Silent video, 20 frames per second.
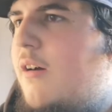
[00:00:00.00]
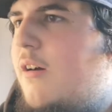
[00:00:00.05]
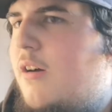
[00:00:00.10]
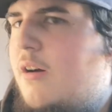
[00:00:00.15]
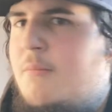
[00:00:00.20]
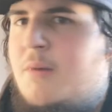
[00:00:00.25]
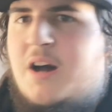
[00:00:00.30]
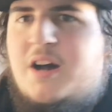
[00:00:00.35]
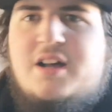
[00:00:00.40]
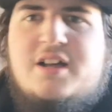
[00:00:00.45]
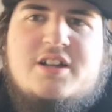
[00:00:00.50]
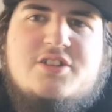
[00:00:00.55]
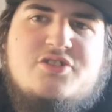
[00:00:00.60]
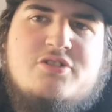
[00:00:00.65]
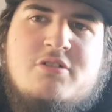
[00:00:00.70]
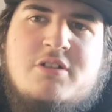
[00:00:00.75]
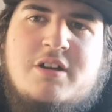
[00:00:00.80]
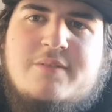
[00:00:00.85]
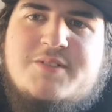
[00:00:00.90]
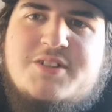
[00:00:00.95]

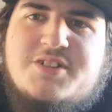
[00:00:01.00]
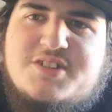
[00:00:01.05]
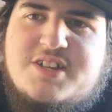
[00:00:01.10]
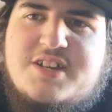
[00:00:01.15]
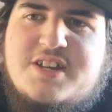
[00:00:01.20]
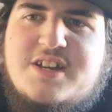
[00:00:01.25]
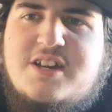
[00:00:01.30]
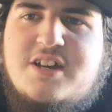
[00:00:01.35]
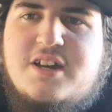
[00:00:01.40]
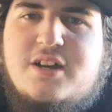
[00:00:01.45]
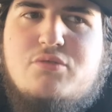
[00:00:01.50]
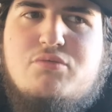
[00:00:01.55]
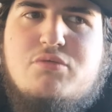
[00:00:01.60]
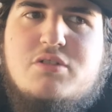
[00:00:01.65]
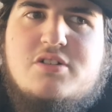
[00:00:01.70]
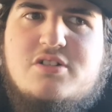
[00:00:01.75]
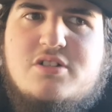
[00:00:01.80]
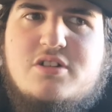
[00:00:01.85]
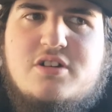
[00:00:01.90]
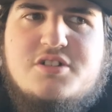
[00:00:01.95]
That's all I have to say
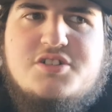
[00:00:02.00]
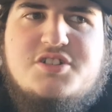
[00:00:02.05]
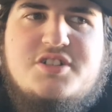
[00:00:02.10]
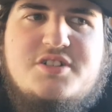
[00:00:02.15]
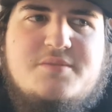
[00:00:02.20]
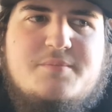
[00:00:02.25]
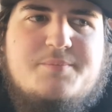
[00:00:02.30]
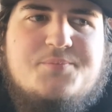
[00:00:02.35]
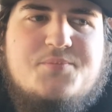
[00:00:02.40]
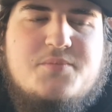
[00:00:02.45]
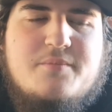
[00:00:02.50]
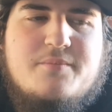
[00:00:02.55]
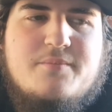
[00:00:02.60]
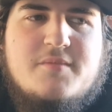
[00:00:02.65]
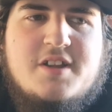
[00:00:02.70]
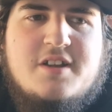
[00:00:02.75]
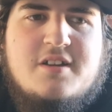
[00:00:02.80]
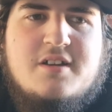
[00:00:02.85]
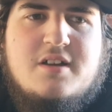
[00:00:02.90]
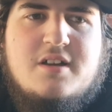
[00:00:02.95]
regarding
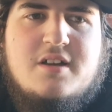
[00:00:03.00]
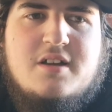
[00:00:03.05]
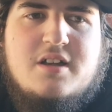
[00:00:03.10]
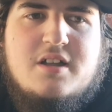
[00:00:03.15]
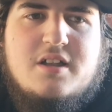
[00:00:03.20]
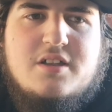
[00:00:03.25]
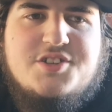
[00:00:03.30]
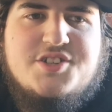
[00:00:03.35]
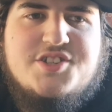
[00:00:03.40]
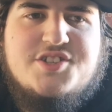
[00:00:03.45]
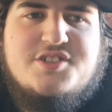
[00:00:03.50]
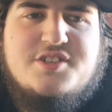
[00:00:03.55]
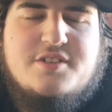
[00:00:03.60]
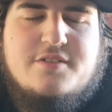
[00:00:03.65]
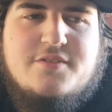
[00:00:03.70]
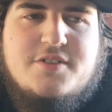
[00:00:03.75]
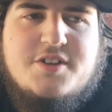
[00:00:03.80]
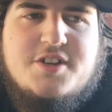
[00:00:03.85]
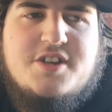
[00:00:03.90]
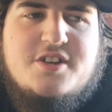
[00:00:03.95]

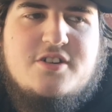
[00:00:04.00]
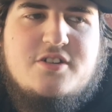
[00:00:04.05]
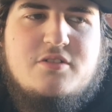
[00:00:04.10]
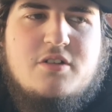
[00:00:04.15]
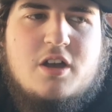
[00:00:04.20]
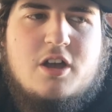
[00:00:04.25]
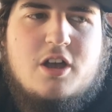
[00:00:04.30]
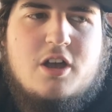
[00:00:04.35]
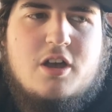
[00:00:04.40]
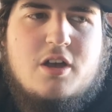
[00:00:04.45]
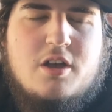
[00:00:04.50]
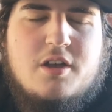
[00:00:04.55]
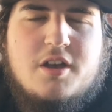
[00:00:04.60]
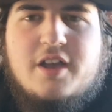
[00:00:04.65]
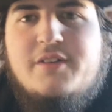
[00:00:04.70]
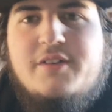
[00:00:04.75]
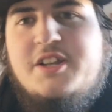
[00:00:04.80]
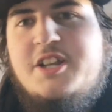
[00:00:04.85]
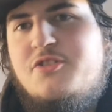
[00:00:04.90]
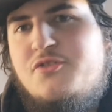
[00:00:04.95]
this video.
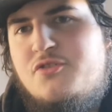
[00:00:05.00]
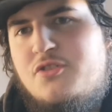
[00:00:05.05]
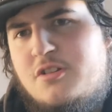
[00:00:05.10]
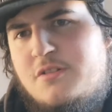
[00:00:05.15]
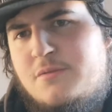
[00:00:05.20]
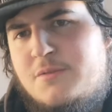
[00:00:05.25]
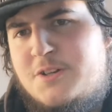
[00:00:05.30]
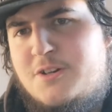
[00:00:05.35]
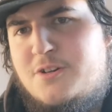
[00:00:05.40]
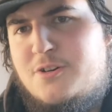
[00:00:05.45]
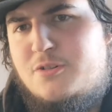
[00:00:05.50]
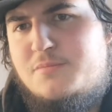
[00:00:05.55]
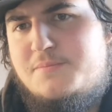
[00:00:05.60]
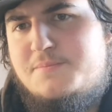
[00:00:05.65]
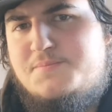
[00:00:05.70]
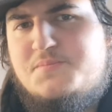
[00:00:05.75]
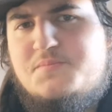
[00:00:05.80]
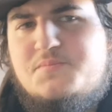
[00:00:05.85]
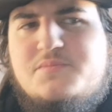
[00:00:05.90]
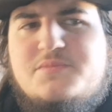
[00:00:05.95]
If you did enjoy the video,
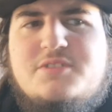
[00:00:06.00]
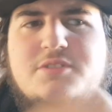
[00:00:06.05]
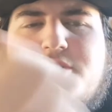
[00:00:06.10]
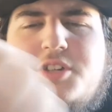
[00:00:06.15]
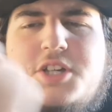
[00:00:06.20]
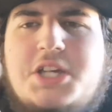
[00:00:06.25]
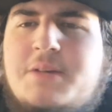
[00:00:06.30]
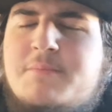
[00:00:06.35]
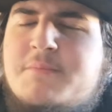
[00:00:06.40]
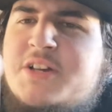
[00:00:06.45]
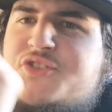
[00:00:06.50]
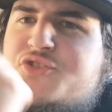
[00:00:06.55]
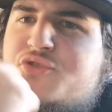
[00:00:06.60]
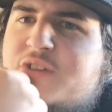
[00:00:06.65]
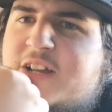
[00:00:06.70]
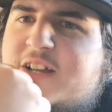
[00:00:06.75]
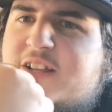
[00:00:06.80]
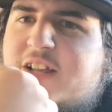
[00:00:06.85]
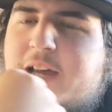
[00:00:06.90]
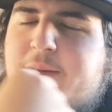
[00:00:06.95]
make
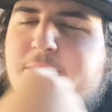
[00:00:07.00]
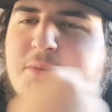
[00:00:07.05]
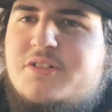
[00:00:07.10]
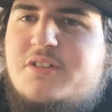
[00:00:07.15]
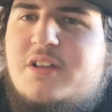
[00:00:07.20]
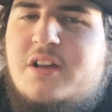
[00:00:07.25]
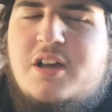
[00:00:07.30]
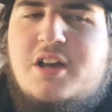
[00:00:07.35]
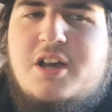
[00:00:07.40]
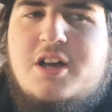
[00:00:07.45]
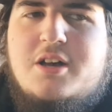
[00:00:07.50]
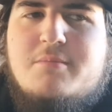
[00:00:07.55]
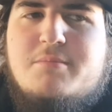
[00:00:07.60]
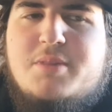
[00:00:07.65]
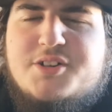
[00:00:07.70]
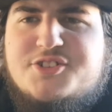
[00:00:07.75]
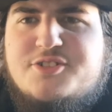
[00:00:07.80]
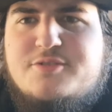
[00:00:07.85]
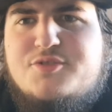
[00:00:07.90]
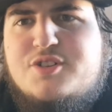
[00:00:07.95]
sure to hit the like button,
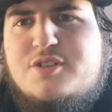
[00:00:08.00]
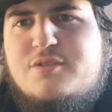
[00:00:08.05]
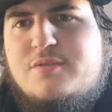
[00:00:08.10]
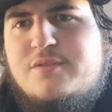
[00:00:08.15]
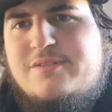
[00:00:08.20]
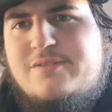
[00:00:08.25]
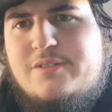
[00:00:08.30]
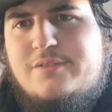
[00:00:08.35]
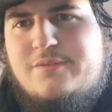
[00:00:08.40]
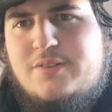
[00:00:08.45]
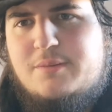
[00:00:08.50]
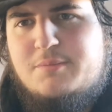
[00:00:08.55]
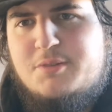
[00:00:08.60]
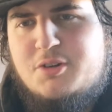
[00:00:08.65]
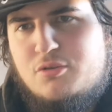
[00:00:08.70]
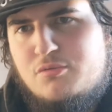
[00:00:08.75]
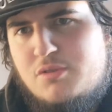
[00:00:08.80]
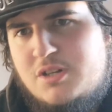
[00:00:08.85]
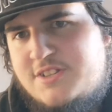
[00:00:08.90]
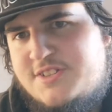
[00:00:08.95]
possibly share it with a
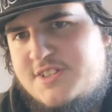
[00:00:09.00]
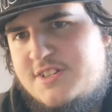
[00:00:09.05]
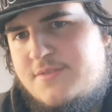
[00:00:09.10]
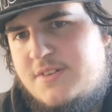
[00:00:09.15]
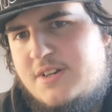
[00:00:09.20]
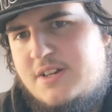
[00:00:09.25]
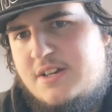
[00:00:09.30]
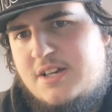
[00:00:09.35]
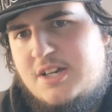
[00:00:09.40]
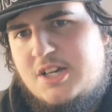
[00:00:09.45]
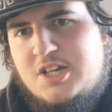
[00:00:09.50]
family or relative.